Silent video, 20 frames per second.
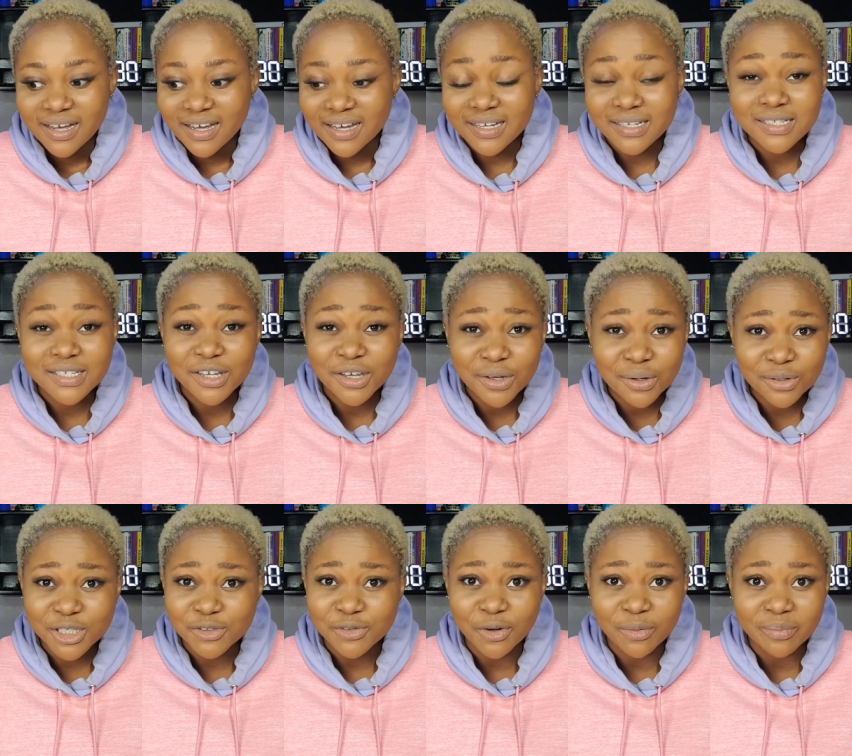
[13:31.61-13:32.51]
it's
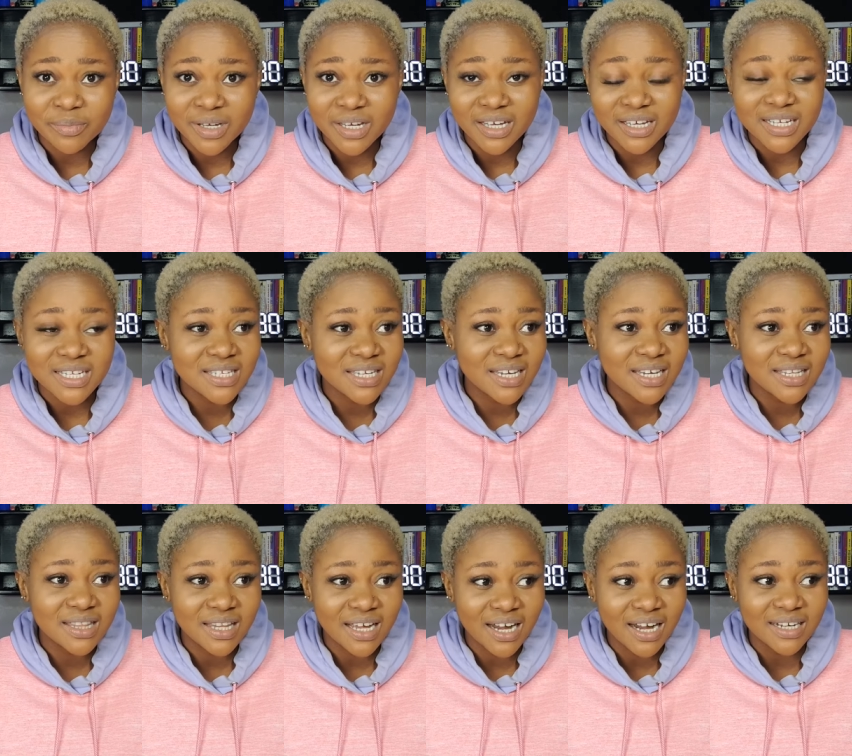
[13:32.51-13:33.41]
huge for me
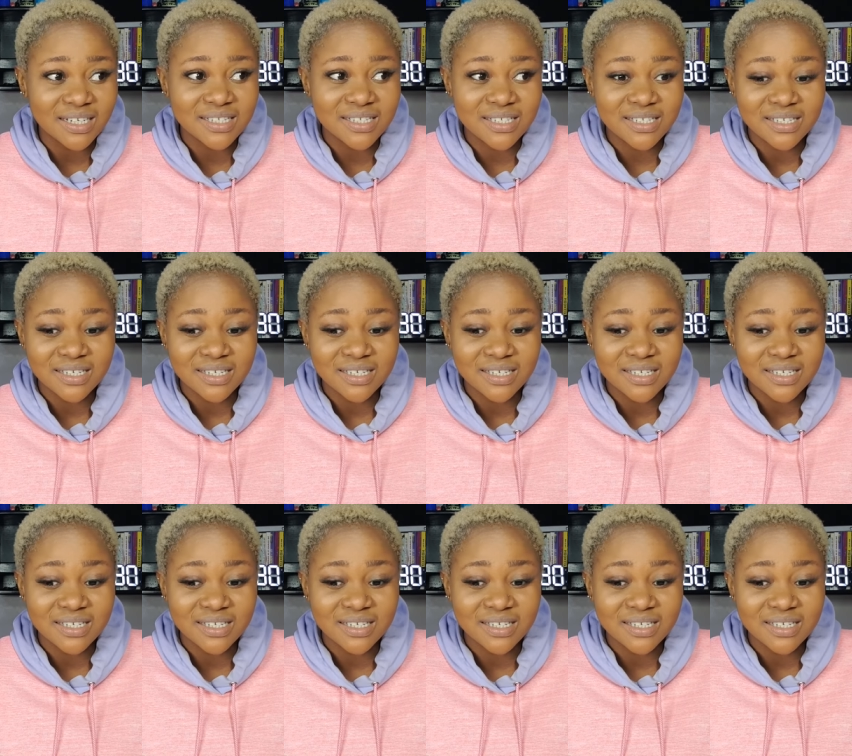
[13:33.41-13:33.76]
seeing that